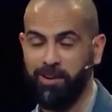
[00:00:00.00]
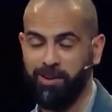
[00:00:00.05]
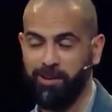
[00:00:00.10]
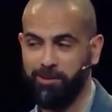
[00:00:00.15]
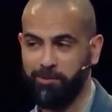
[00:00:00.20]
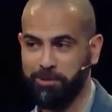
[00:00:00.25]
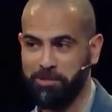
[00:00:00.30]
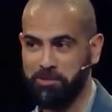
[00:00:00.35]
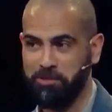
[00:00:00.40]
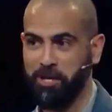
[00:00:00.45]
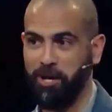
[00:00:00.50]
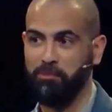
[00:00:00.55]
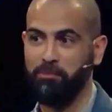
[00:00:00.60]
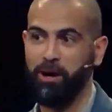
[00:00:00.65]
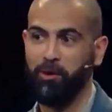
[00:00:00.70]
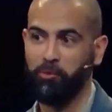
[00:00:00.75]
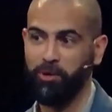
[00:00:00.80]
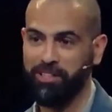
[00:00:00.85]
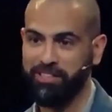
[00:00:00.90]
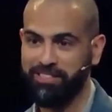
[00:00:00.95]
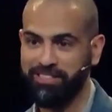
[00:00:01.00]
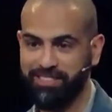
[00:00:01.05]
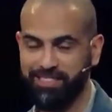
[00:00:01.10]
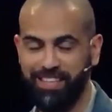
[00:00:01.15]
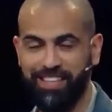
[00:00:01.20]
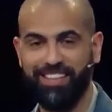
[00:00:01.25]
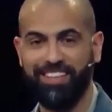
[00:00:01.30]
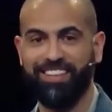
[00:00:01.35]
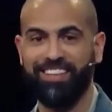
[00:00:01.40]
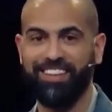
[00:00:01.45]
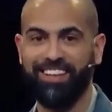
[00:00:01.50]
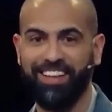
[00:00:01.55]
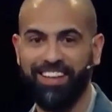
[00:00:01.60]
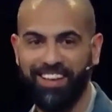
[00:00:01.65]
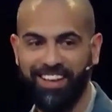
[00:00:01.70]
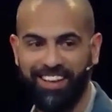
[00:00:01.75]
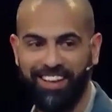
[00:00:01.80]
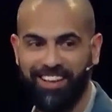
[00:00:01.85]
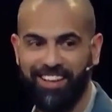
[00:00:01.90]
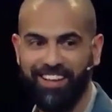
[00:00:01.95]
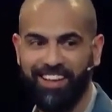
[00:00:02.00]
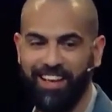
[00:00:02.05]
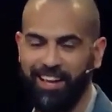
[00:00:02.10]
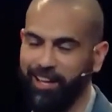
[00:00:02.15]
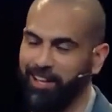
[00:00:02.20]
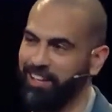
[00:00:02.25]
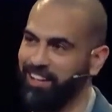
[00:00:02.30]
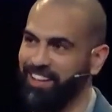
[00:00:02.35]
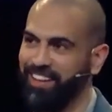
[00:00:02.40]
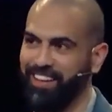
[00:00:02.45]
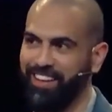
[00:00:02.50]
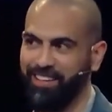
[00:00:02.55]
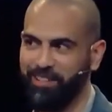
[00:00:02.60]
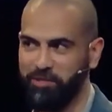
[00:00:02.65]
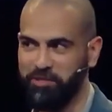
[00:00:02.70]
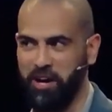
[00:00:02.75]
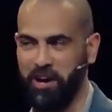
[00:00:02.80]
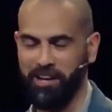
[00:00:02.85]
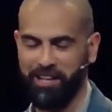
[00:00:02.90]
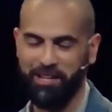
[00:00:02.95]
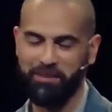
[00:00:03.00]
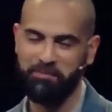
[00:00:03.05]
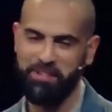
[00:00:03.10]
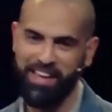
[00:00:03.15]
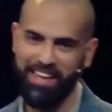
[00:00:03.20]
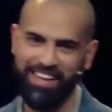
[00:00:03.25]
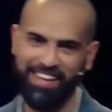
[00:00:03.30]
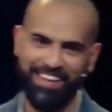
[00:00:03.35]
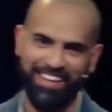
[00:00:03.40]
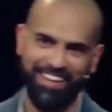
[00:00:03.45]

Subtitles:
what you talking about, Willis? Like, you talking to me?